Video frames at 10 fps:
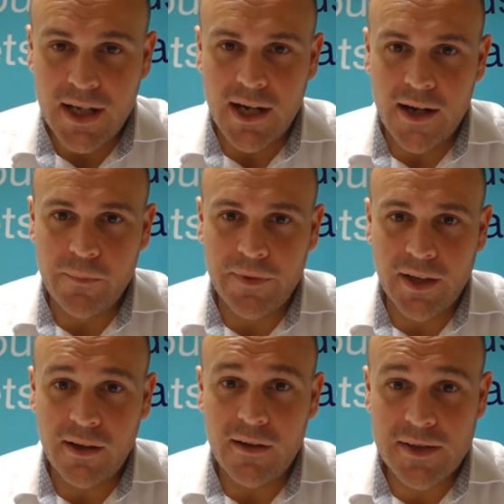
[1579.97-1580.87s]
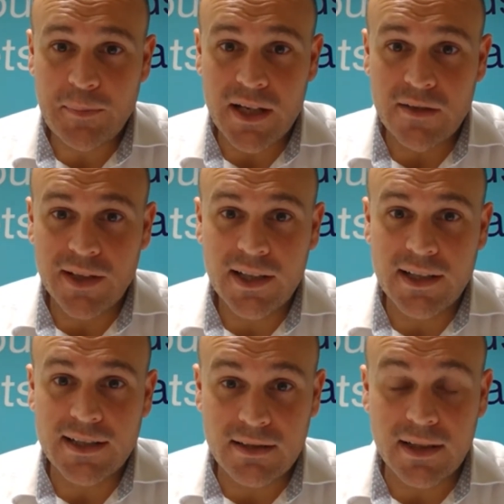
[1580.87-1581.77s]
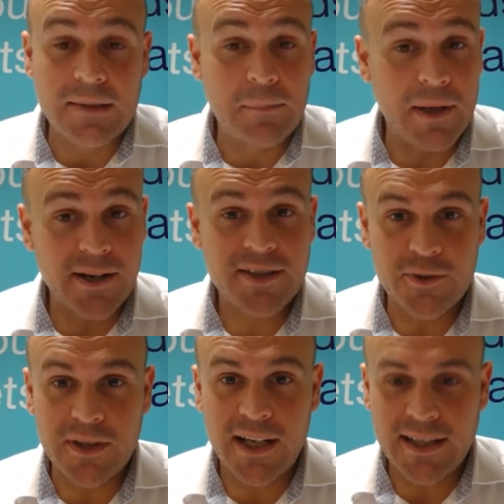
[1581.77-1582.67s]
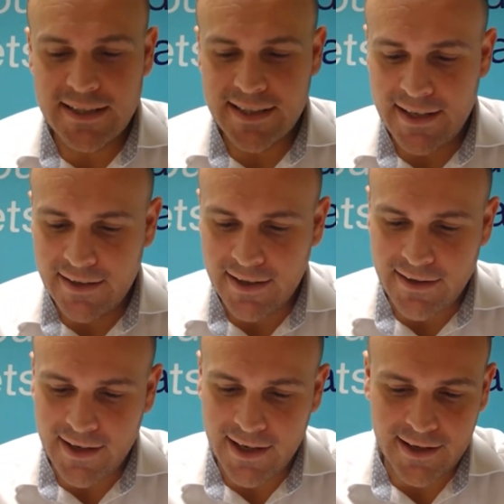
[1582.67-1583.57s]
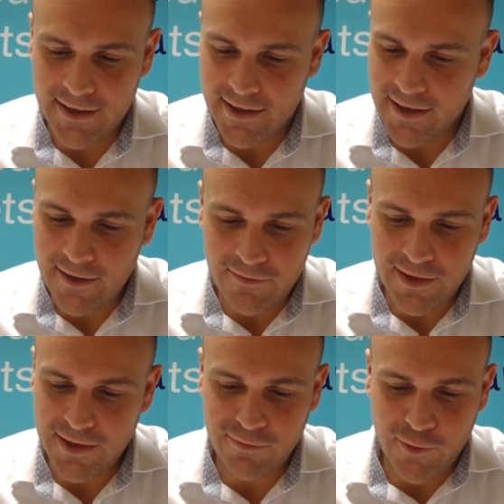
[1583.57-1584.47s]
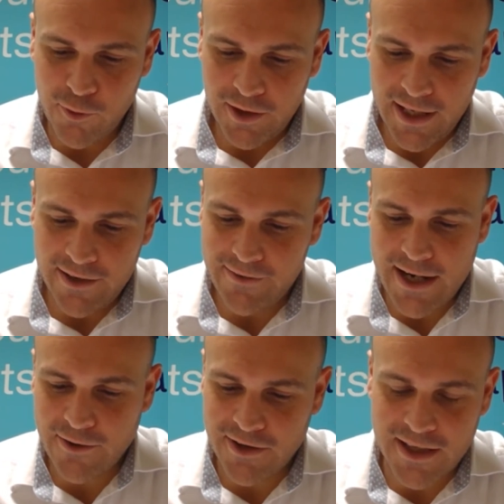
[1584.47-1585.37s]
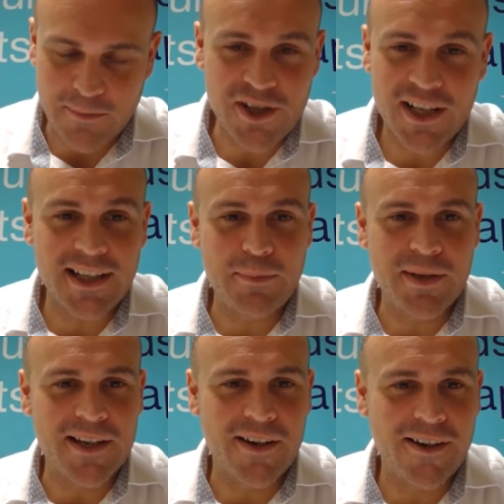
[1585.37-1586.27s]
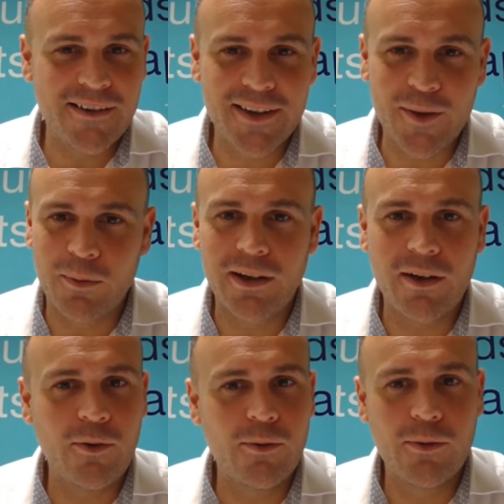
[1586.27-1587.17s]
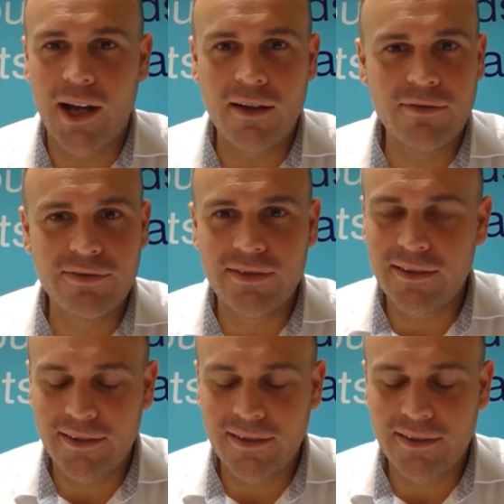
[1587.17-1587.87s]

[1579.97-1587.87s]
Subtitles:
The last bit of it is personal data and that lovely 4-letter acronym GDPR that we all love.